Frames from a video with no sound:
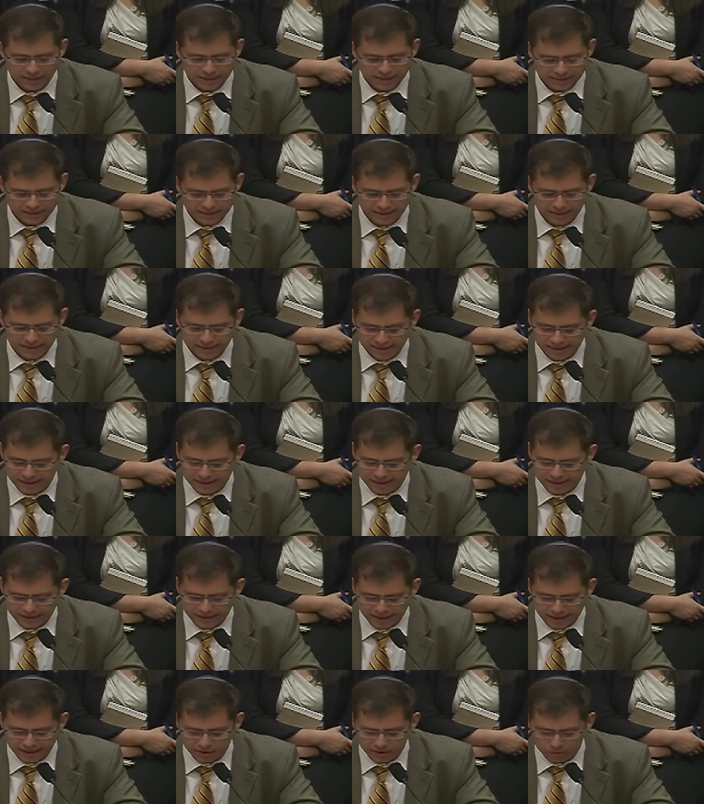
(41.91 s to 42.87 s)
Since then,
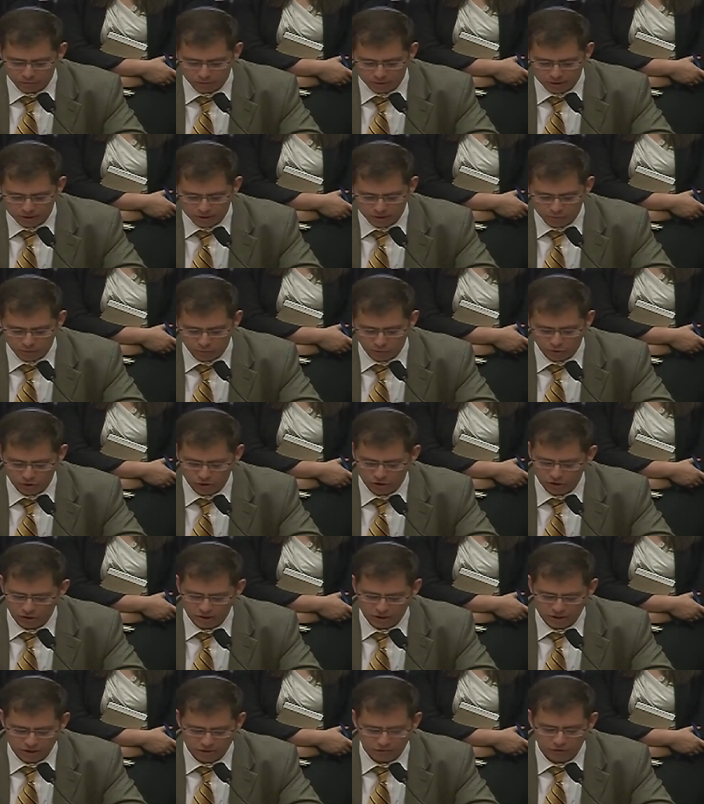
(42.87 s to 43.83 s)
the Arab League
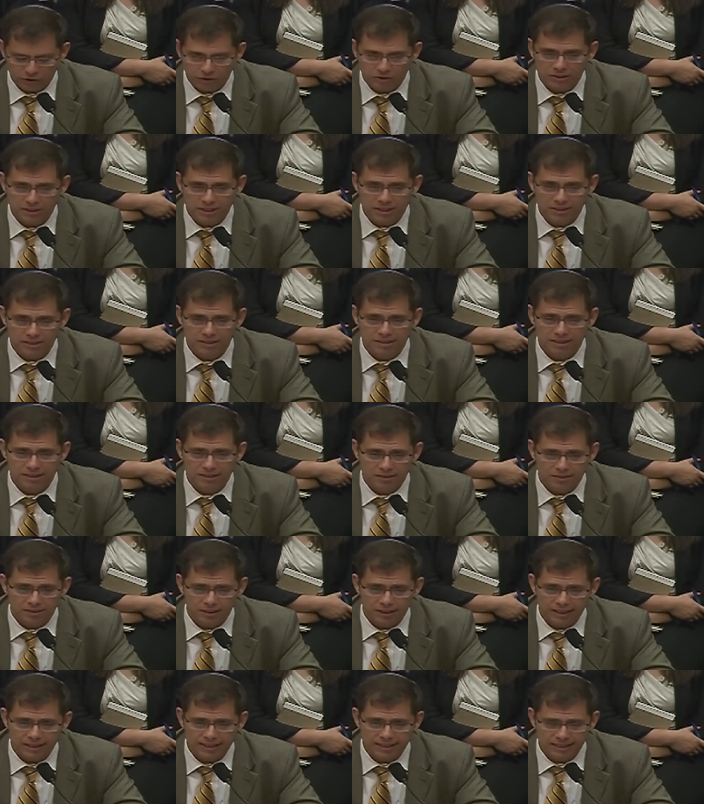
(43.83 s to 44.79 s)
boycott has fallen into
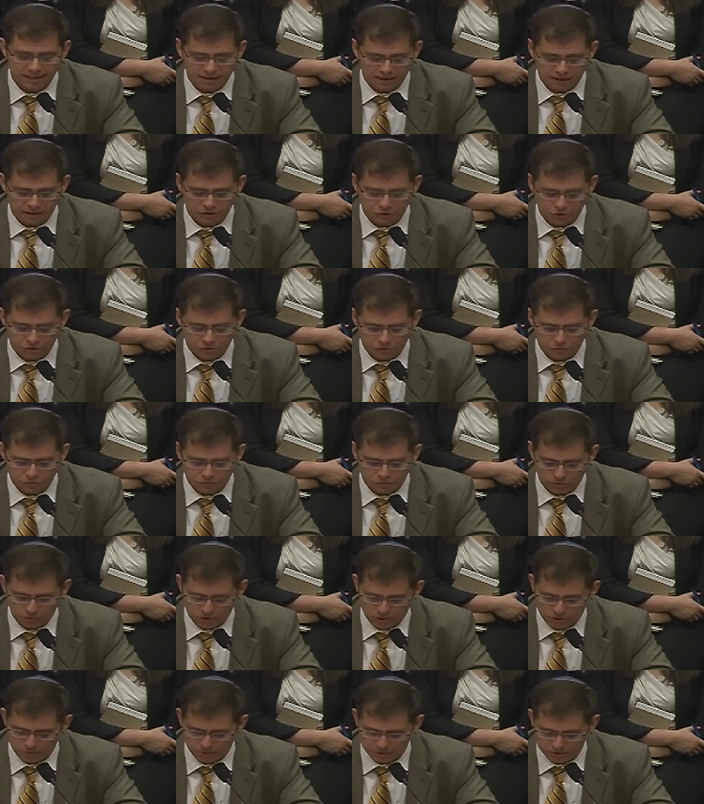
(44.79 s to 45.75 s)
decline and under
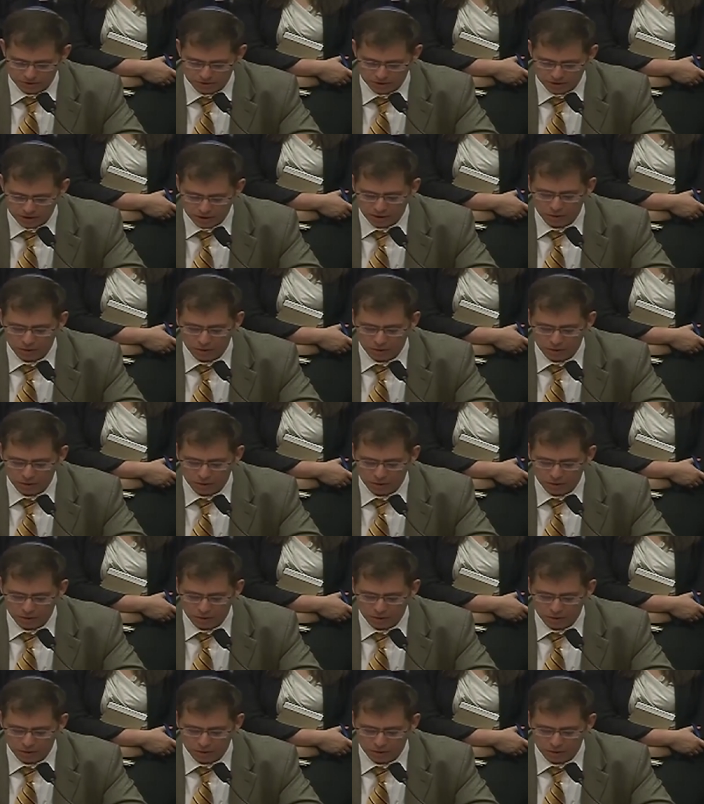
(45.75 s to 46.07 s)
enforcement.